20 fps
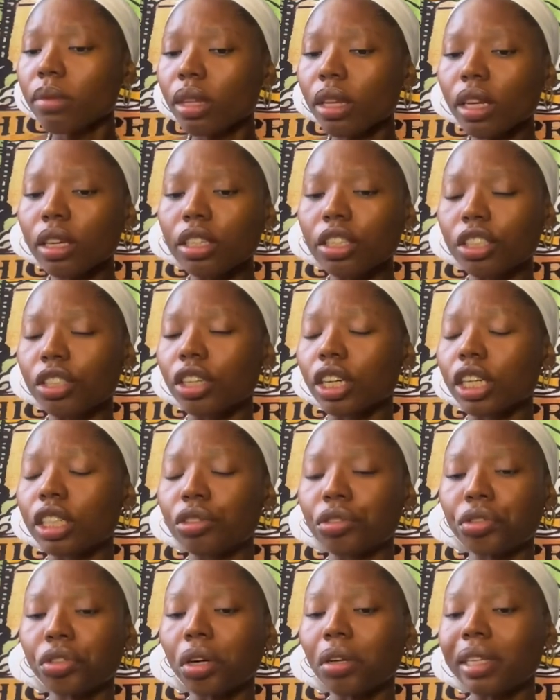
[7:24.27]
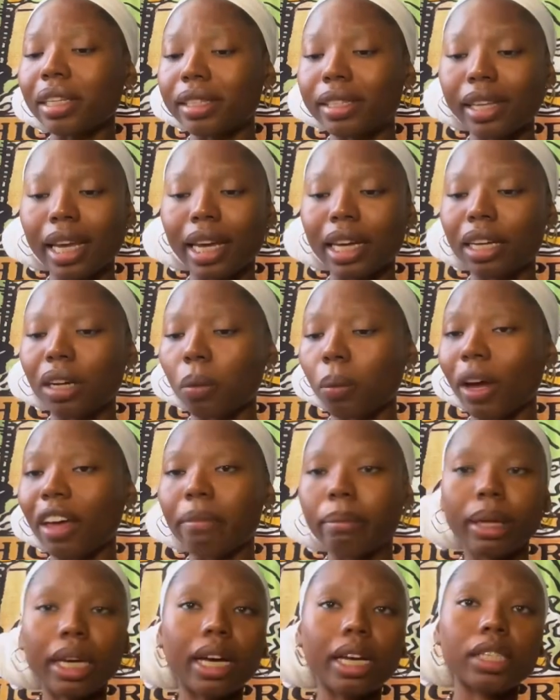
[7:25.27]
your control is taken away
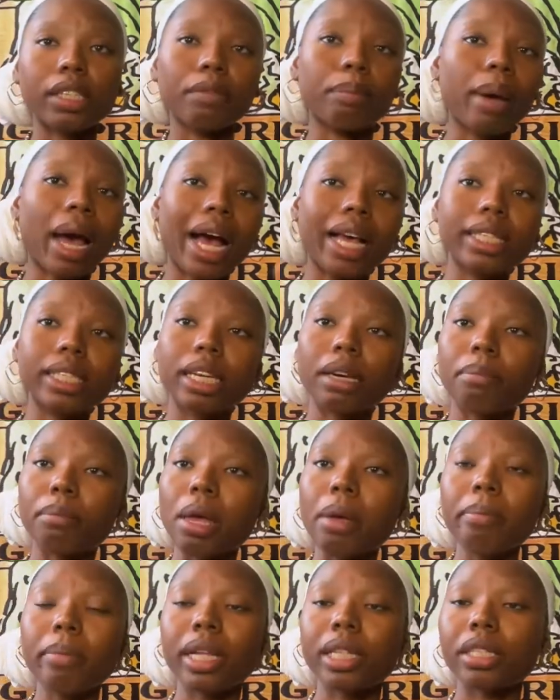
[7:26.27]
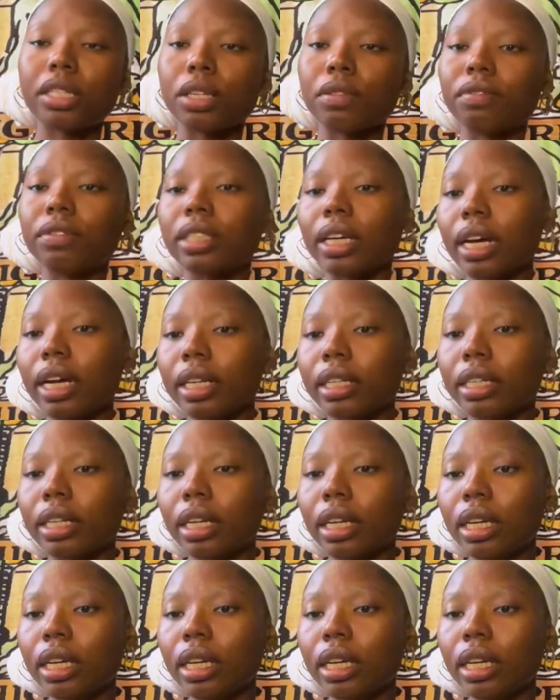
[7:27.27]
because of past commitments you've done.